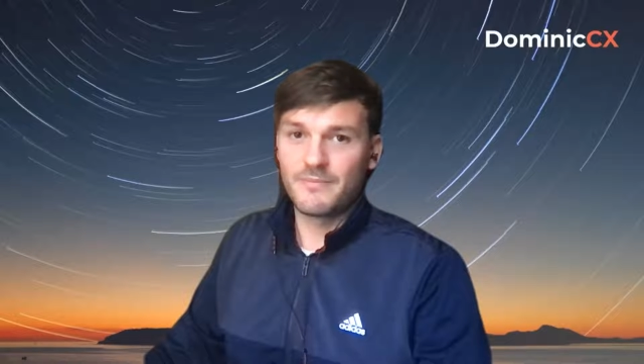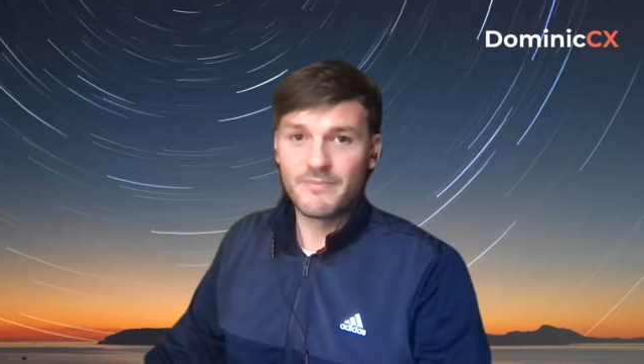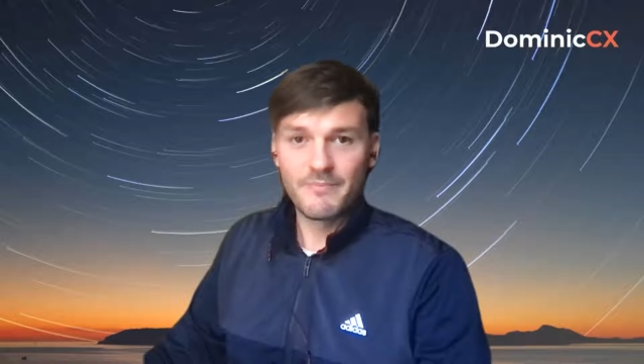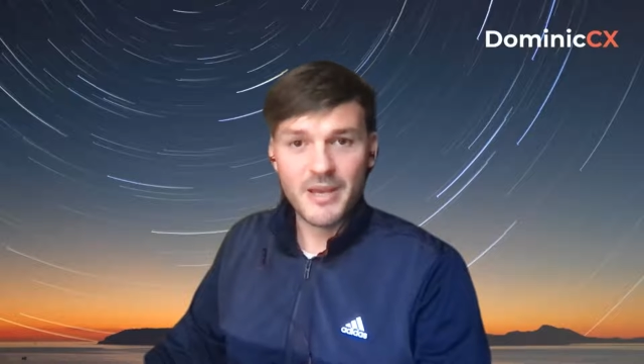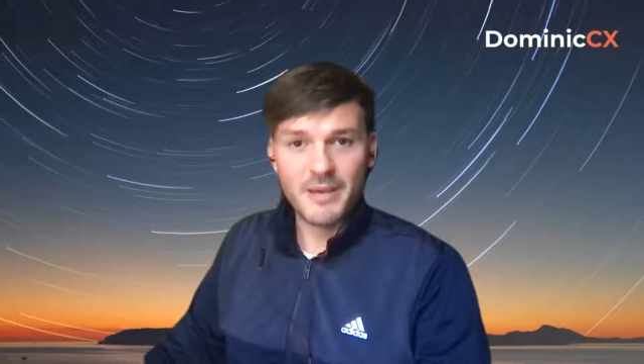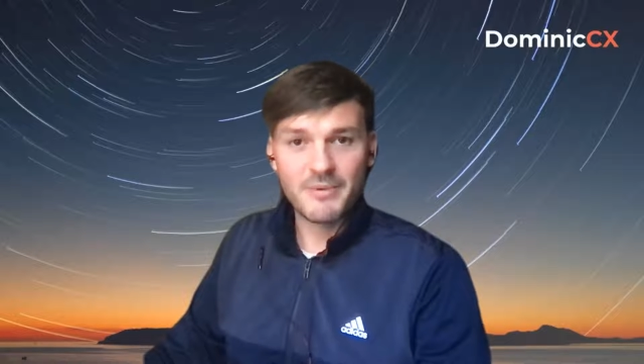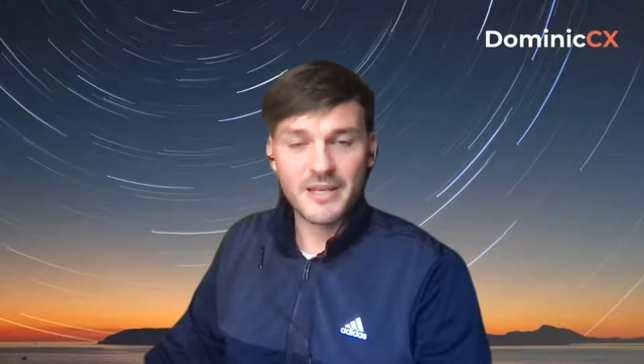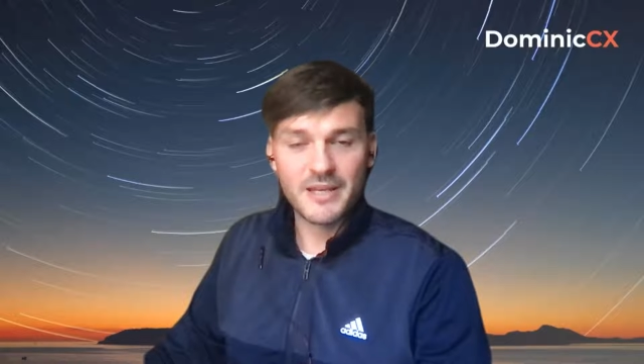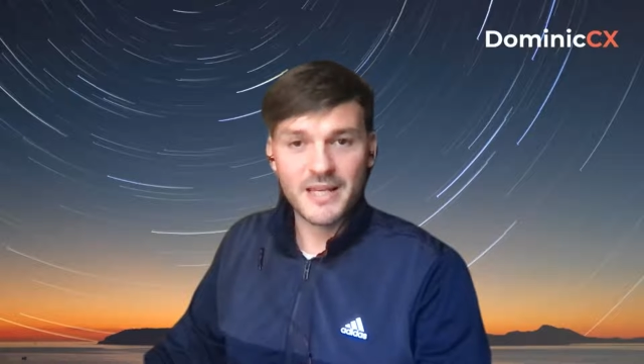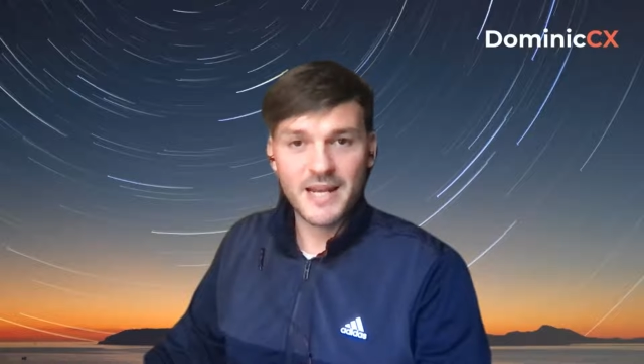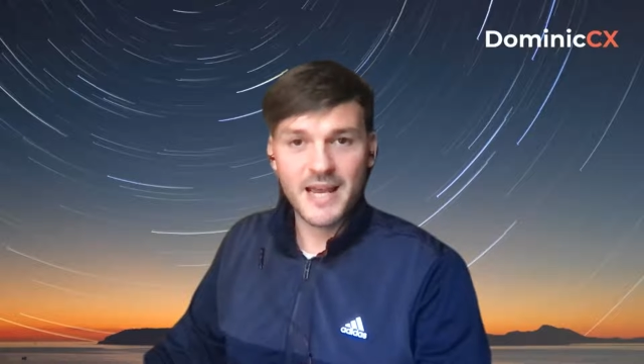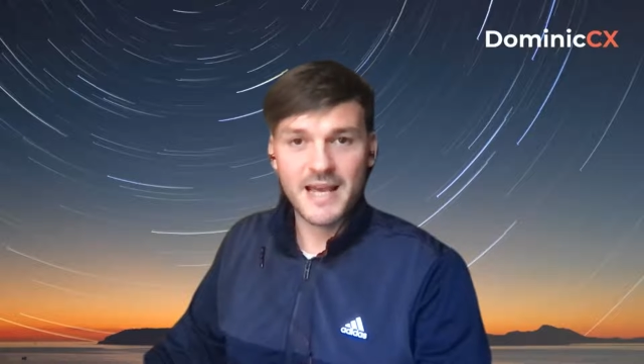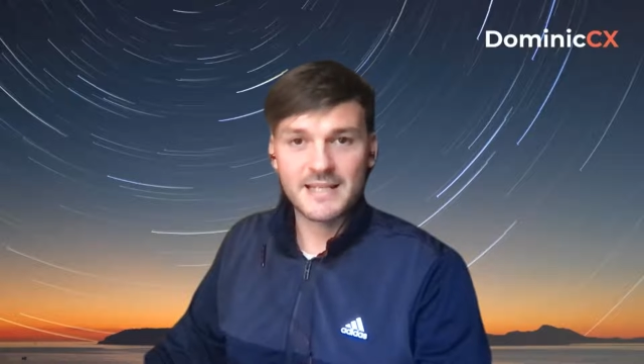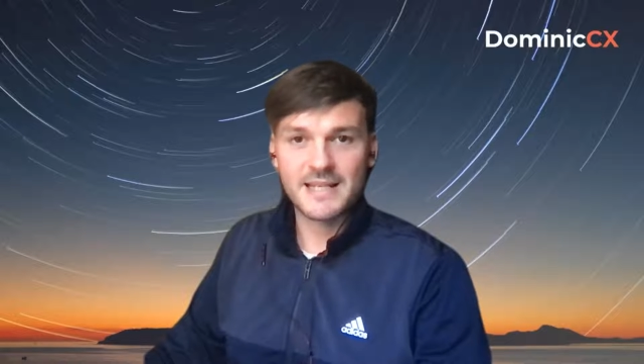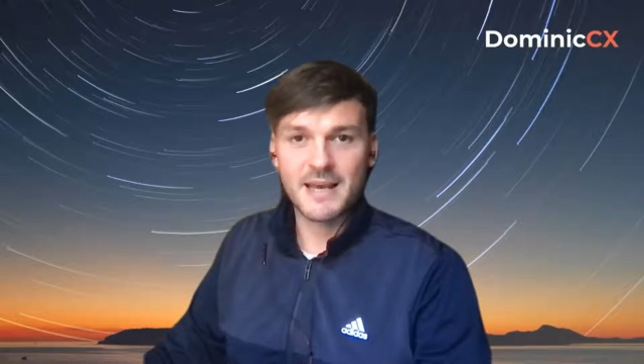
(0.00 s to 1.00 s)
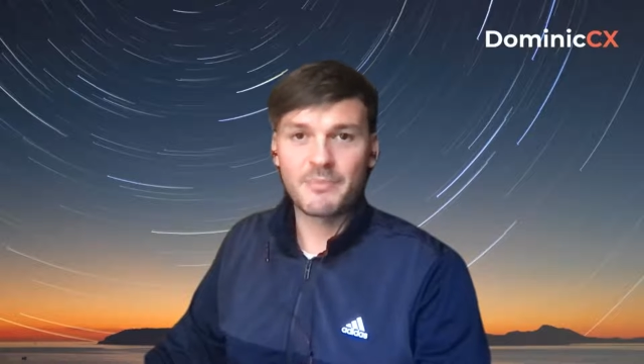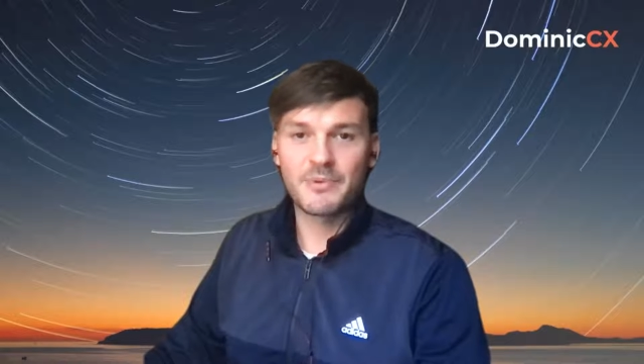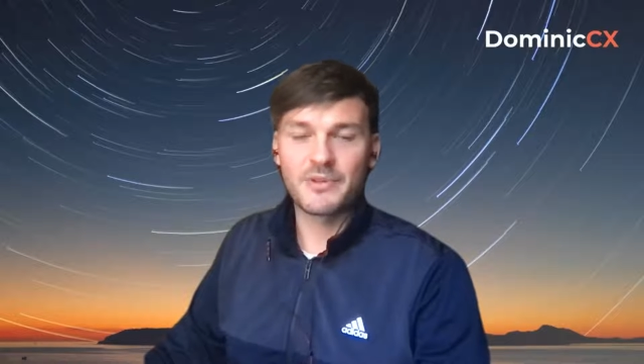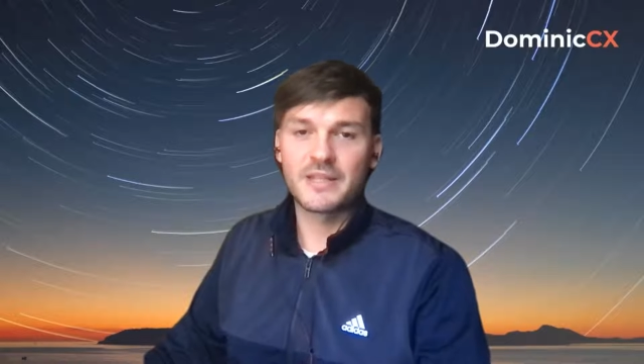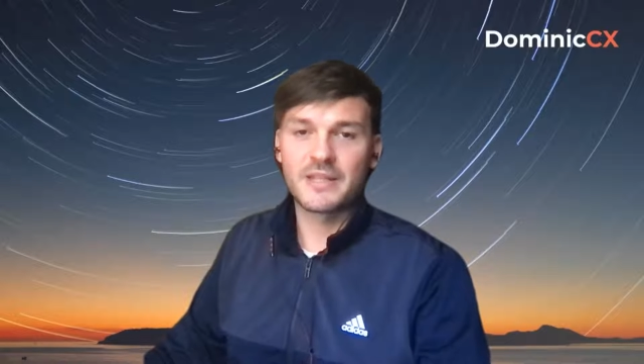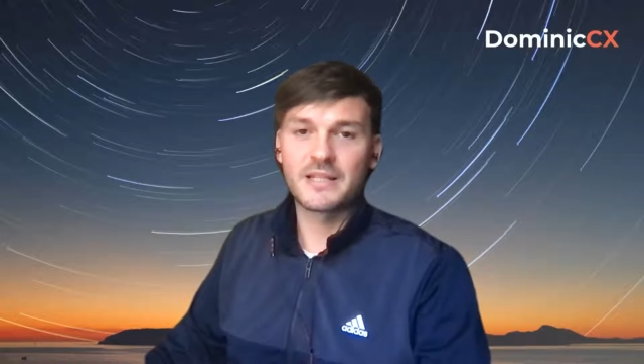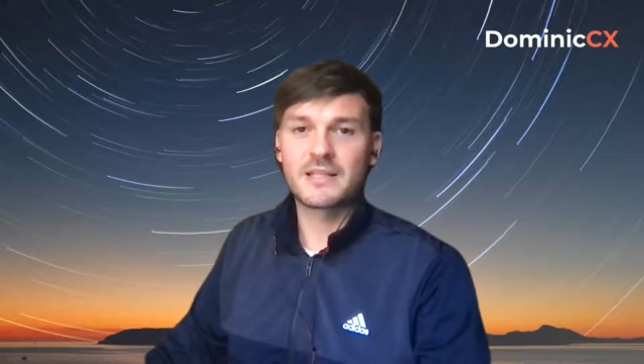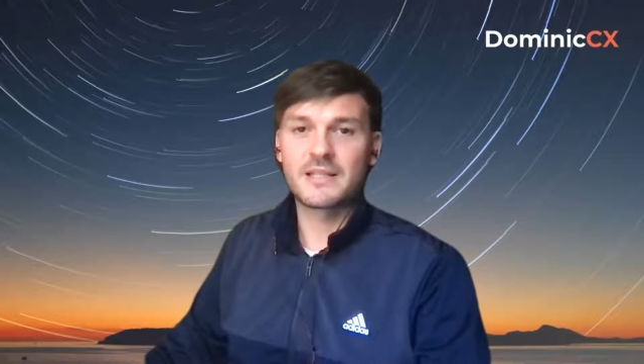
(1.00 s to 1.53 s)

maybe it has happened that